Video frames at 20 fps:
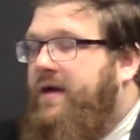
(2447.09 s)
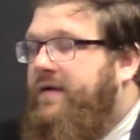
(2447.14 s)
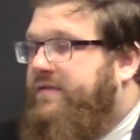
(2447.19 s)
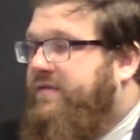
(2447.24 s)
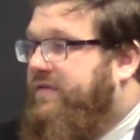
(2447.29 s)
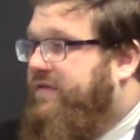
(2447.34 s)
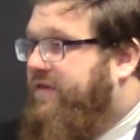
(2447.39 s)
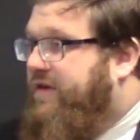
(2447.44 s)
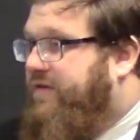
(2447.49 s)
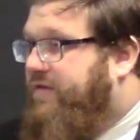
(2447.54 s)

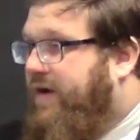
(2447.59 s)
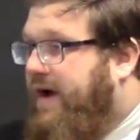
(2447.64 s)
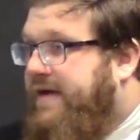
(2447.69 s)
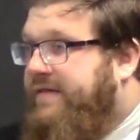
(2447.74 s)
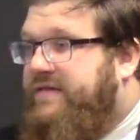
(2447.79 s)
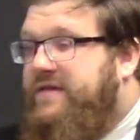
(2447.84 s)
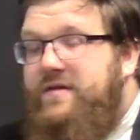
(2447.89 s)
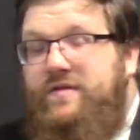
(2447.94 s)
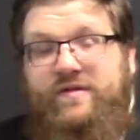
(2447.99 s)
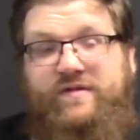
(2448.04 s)
So she
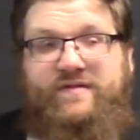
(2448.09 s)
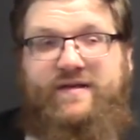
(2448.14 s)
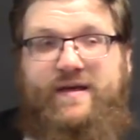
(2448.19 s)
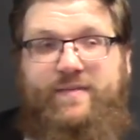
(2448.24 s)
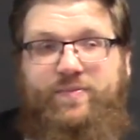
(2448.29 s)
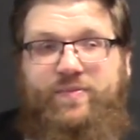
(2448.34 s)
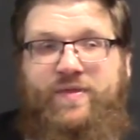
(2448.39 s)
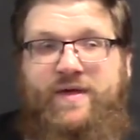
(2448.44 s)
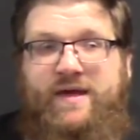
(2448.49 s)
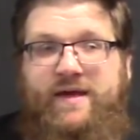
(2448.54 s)
tries to do the
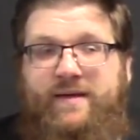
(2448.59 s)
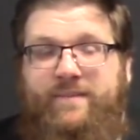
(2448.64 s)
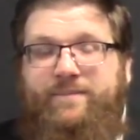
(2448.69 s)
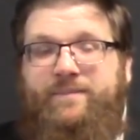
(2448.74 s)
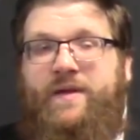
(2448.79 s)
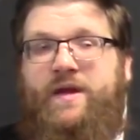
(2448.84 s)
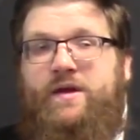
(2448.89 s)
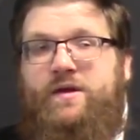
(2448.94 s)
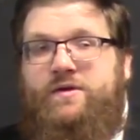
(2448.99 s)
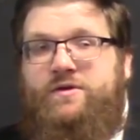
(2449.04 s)
same
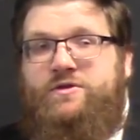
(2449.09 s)
thing.